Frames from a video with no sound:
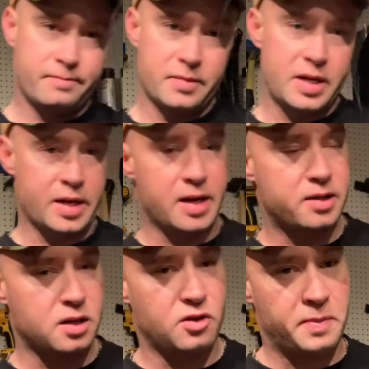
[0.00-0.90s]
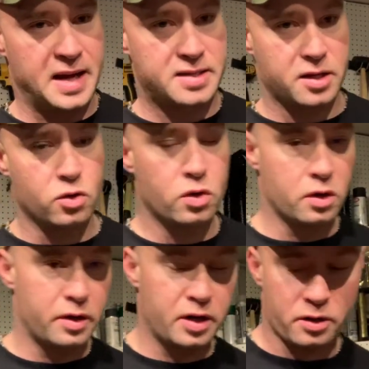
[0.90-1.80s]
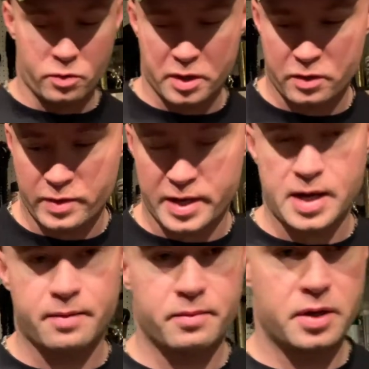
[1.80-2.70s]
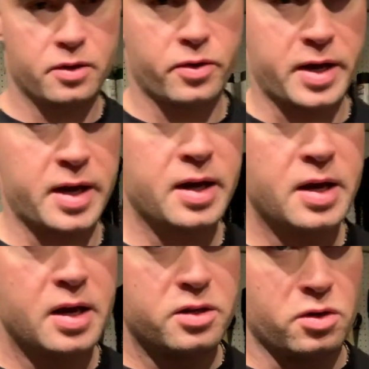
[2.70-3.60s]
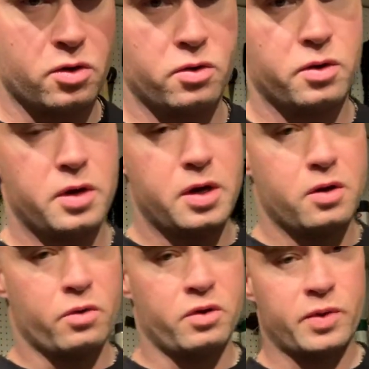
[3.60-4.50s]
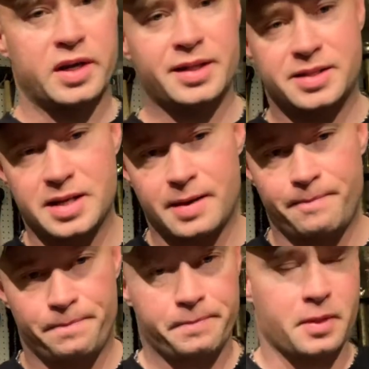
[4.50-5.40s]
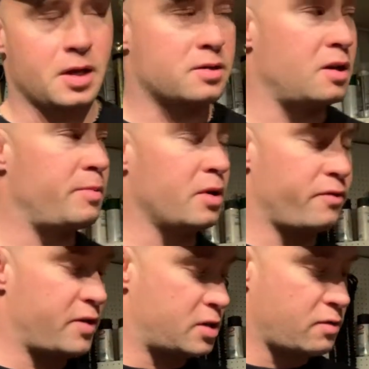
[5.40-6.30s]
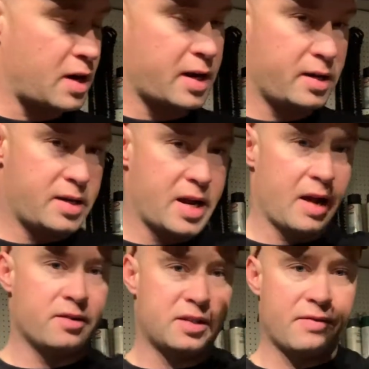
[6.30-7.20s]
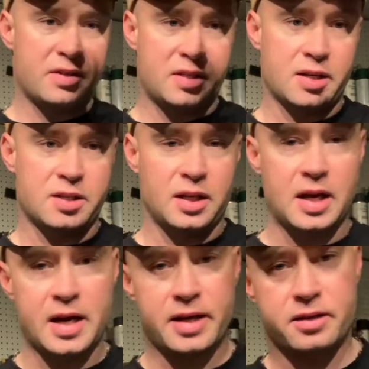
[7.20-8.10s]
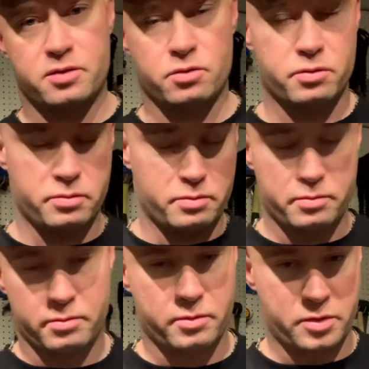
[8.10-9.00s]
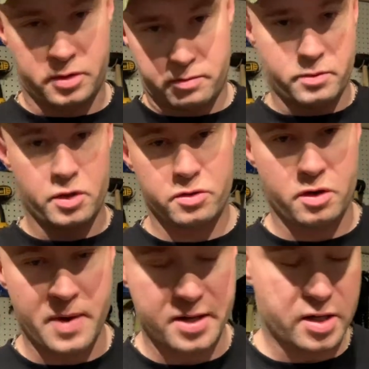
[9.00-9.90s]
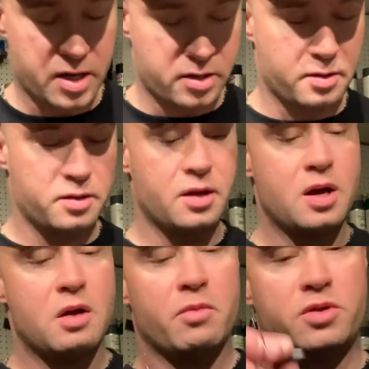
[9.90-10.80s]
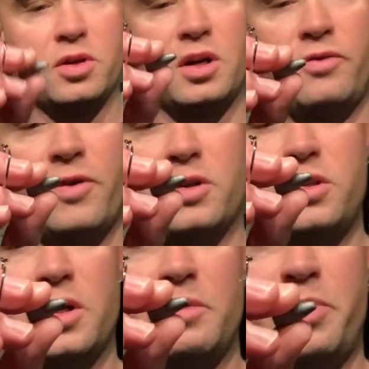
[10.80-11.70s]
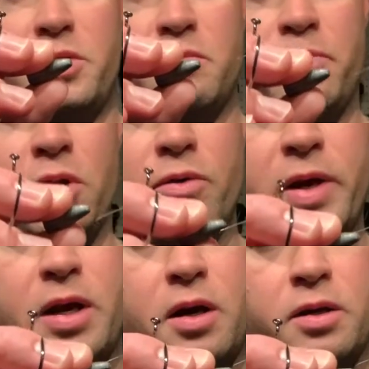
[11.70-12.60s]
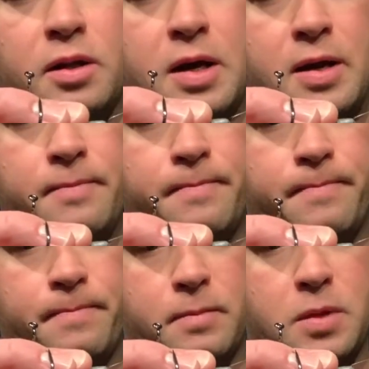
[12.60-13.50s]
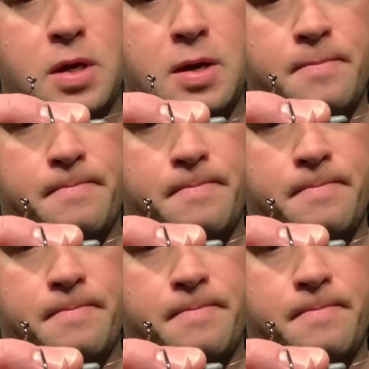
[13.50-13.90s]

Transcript: and I got a soft plastic lure on here that we're going to rig up. Okay, so when you're rigging this up, it's going to be on a fishing rod. Today I just have a sectional line, so just use your imaginations. But you're going to put your bullet weight on your line. Okay.